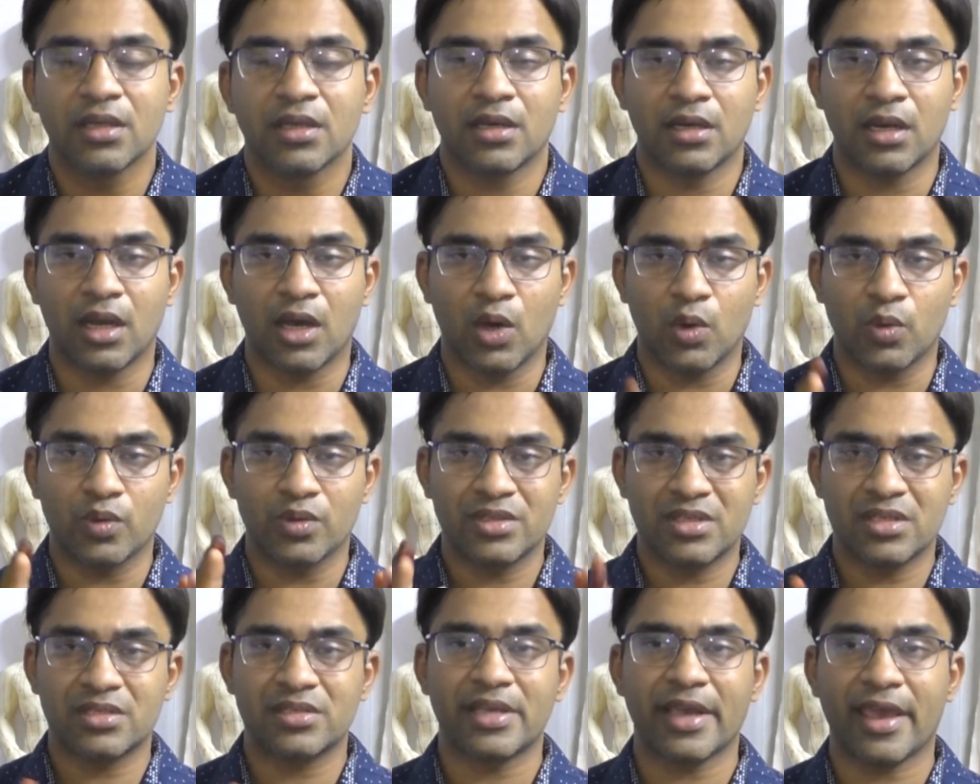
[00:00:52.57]
Now,
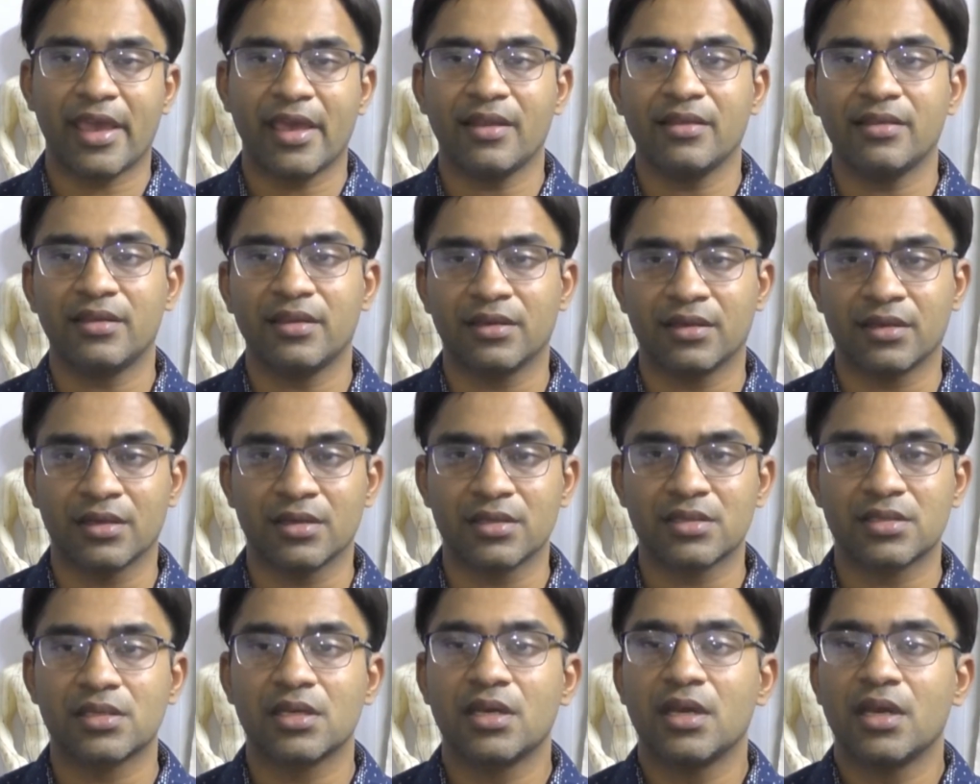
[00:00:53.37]
the second thing
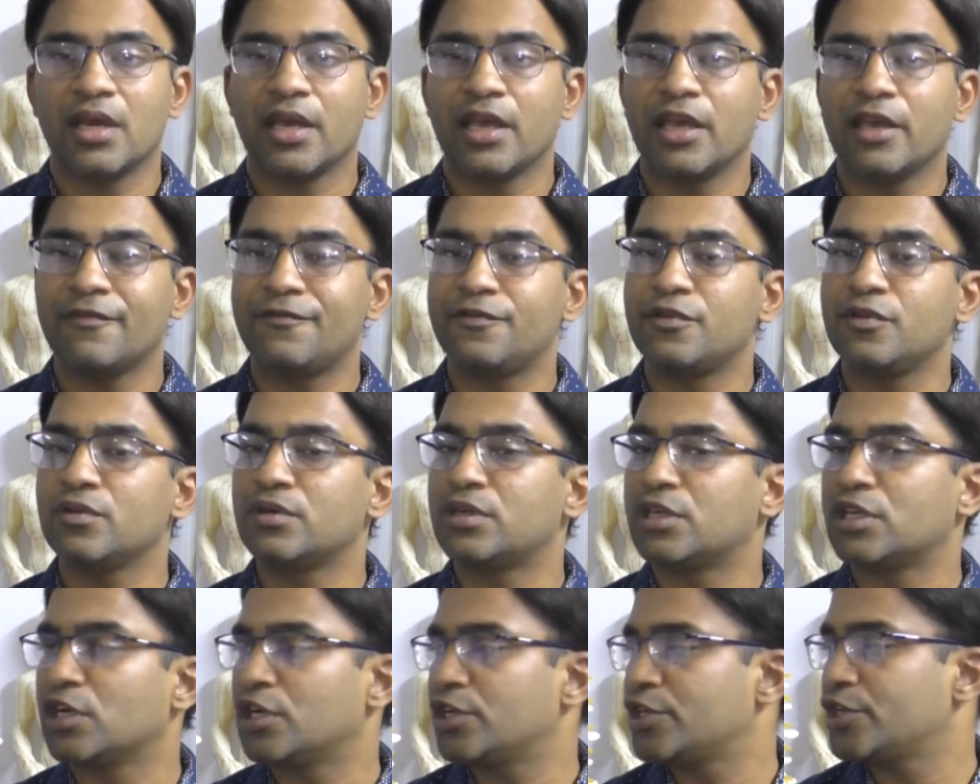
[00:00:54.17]
is, if you
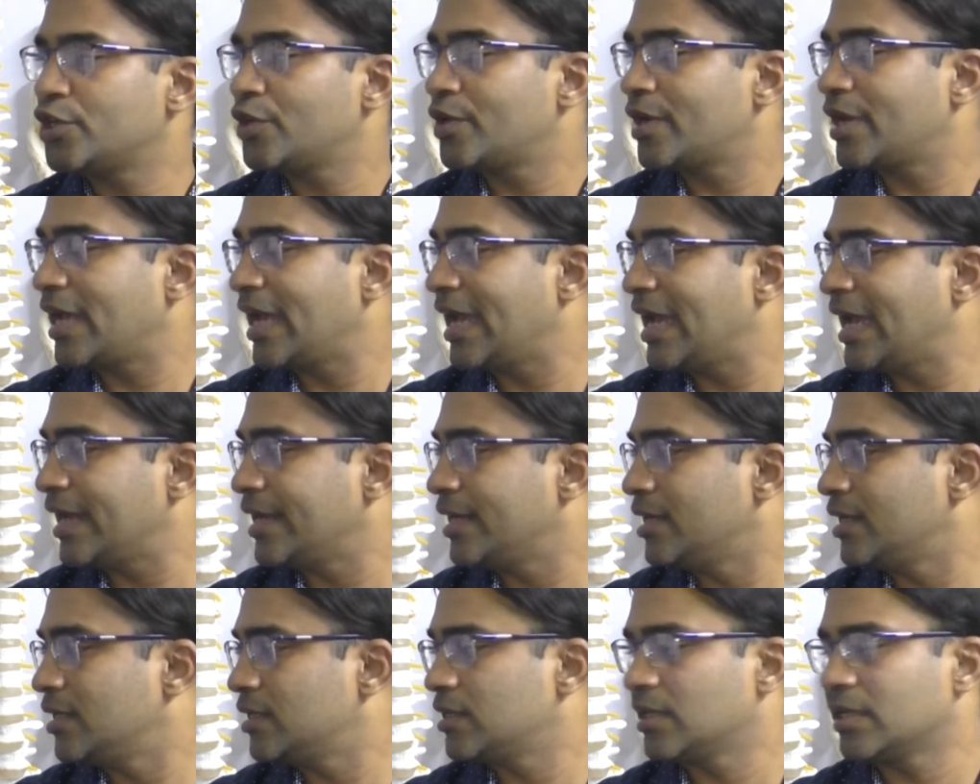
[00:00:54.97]
turn your
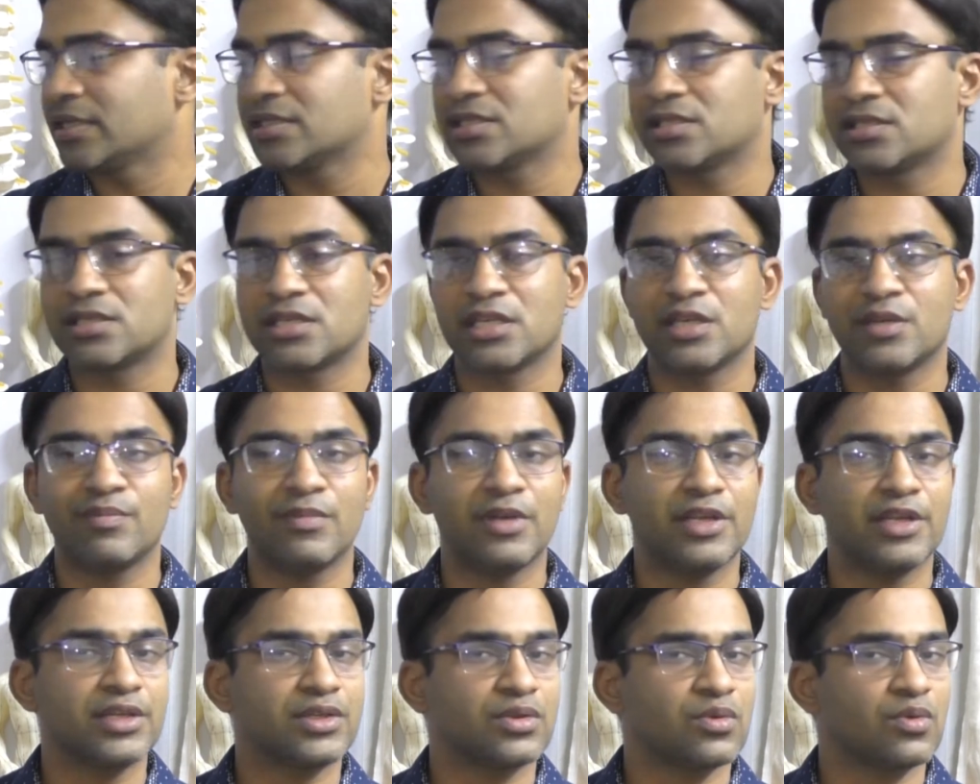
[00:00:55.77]
head
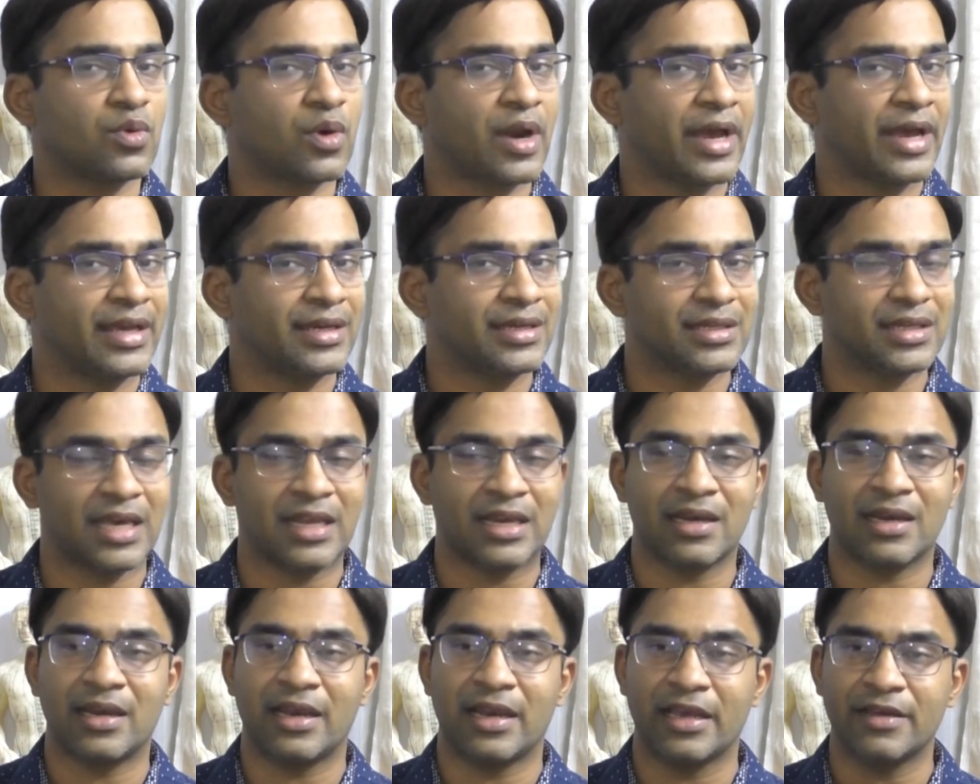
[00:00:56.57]
extremely to right
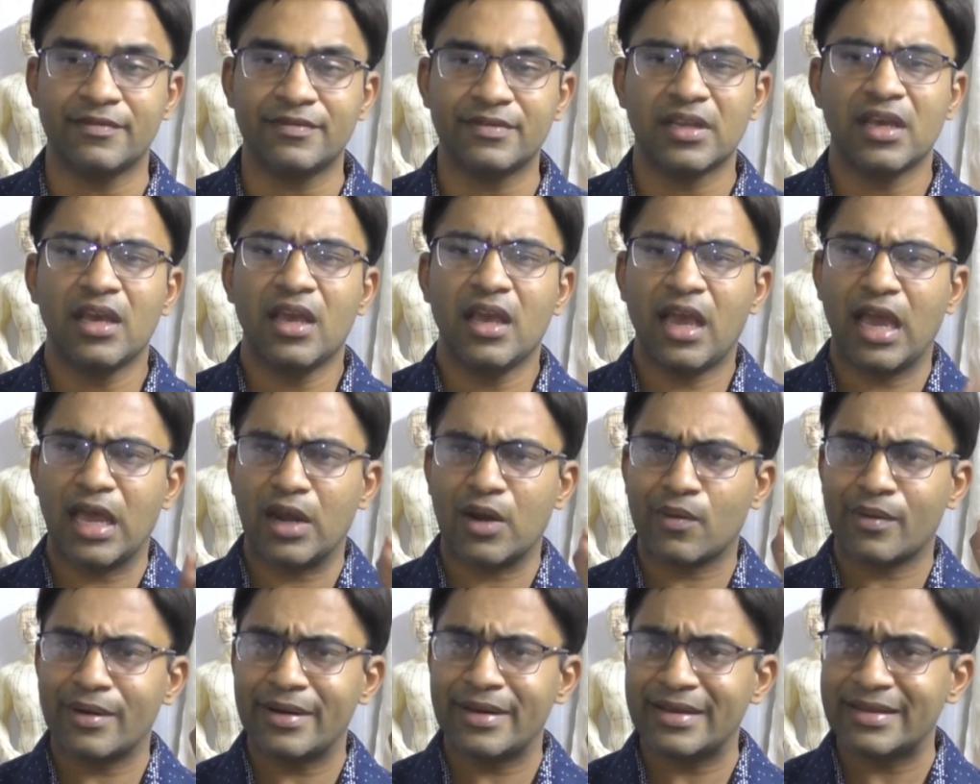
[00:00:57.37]
and left, and
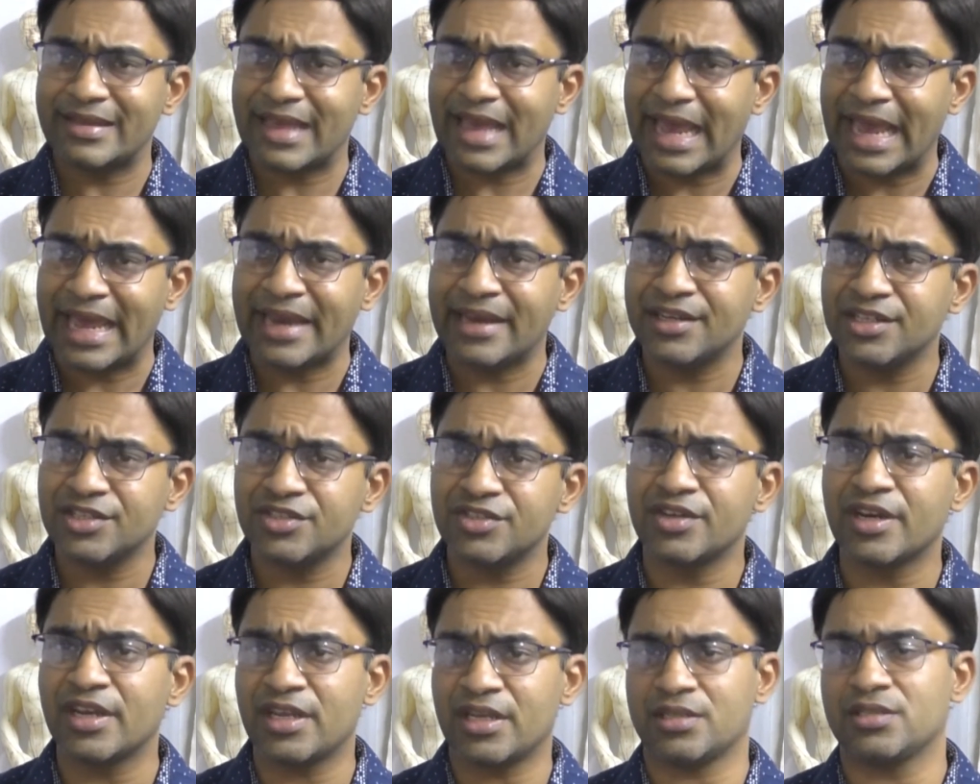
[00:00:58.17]
only in the end
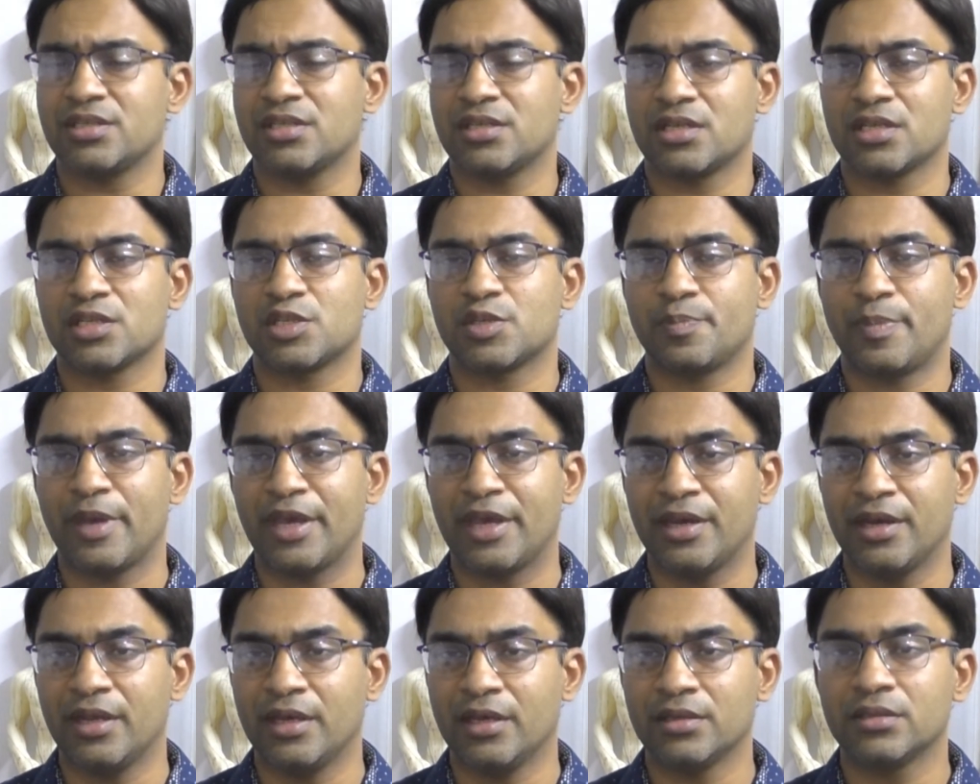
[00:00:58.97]
range it is
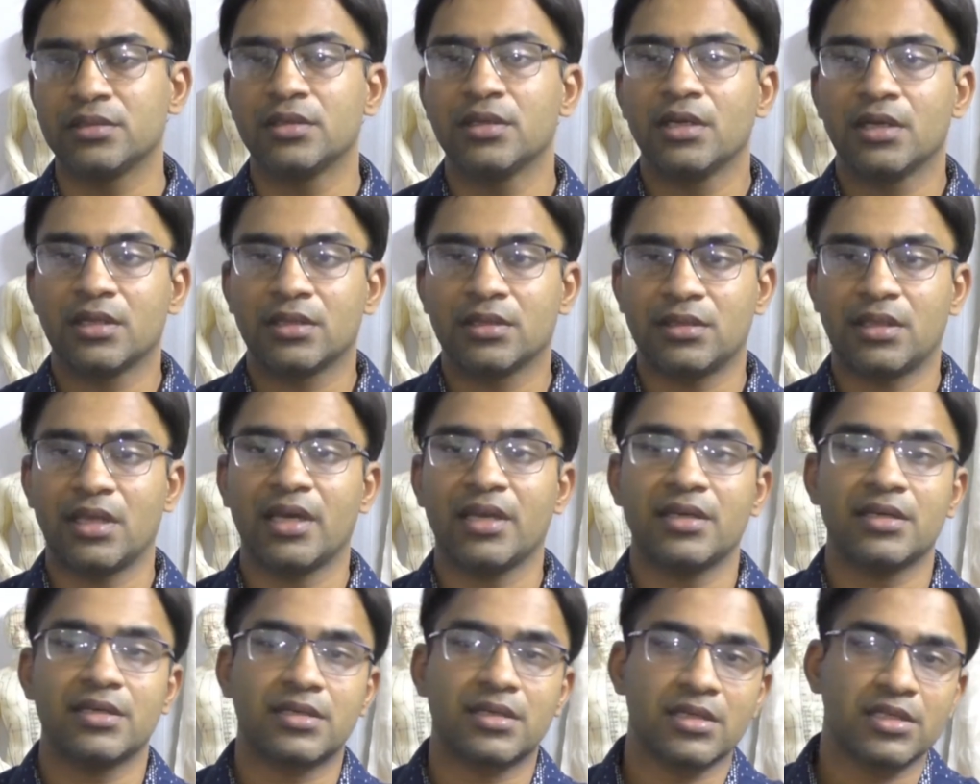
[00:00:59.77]
paining,
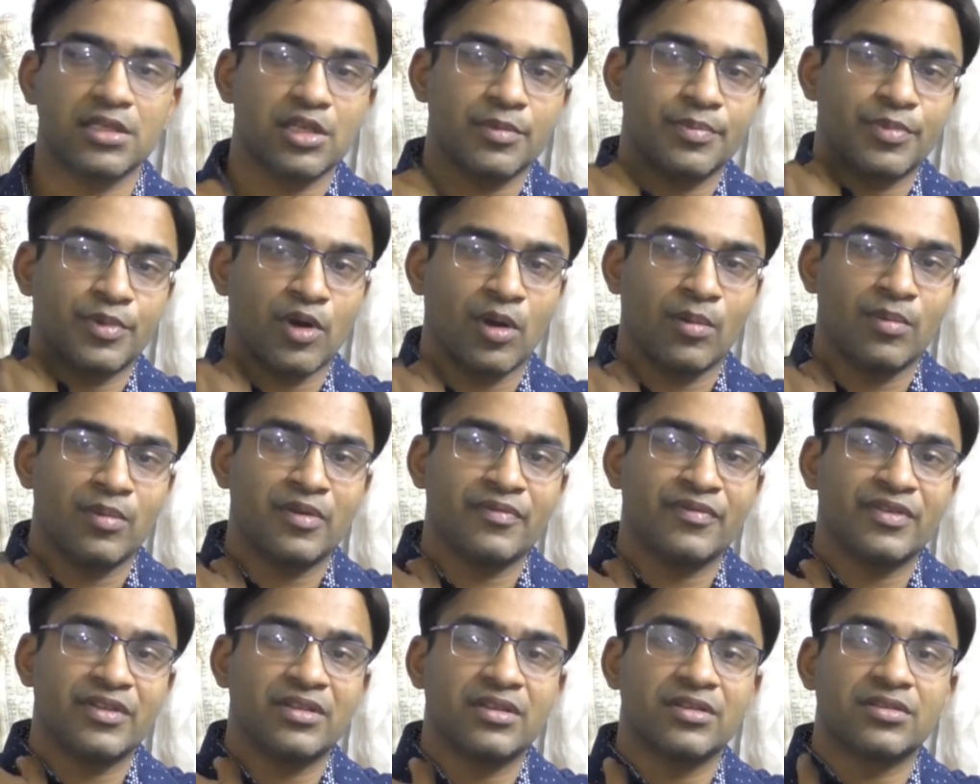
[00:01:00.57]
then it is a problem with